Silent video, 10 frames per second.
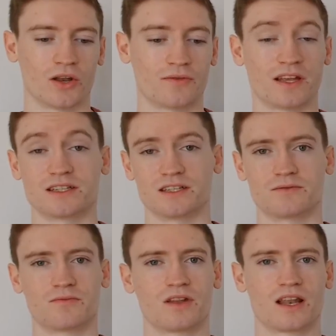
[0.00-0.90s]
this is
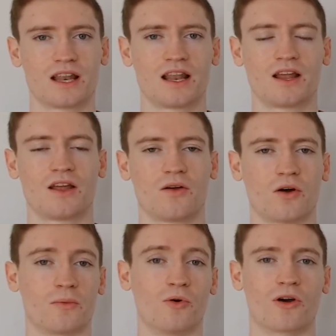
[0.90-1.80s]

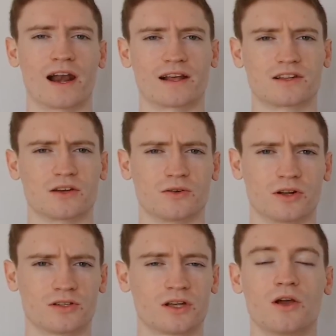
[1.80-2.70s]
on a more anecdotal
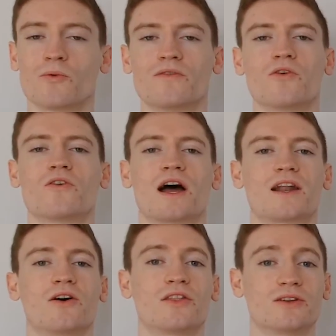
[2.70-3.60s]
note, we've all had
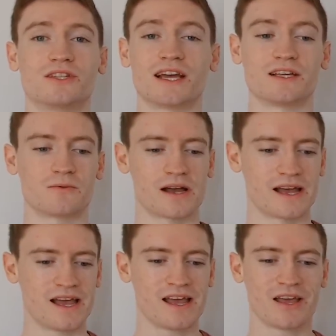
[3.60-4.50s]
it on those days
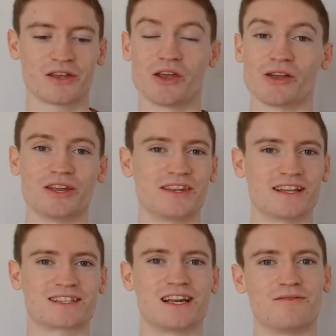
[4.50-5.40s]
where you
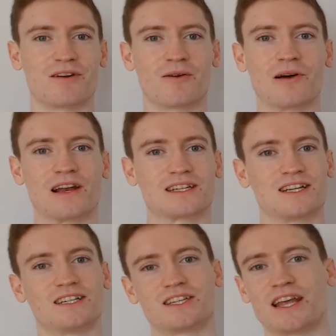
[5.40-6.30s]
didn't sleep very well last
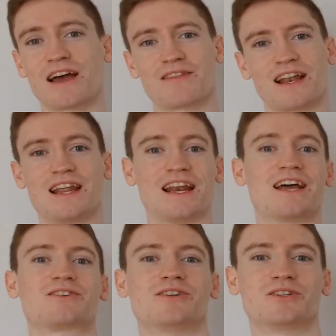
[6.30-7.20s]
night, so you have that little
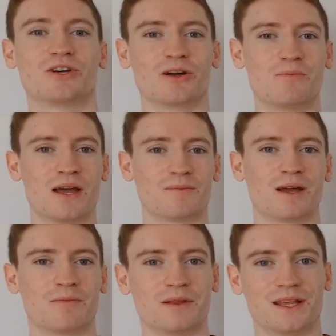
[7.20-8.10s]
extra sugar
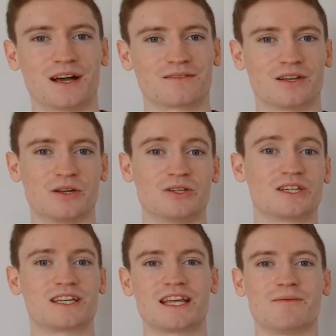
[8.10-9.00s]
pick-me-up in the afternoon
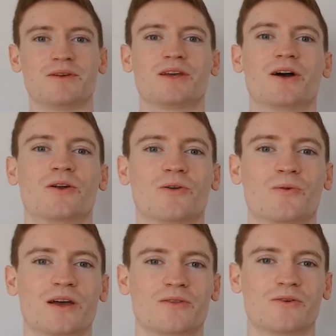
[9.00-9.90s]
just to keep you going all the
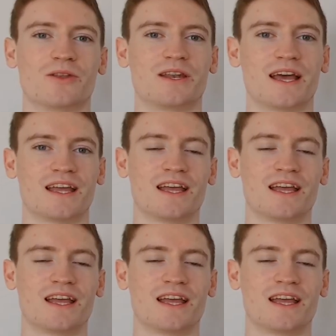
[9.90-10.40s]
way through the day.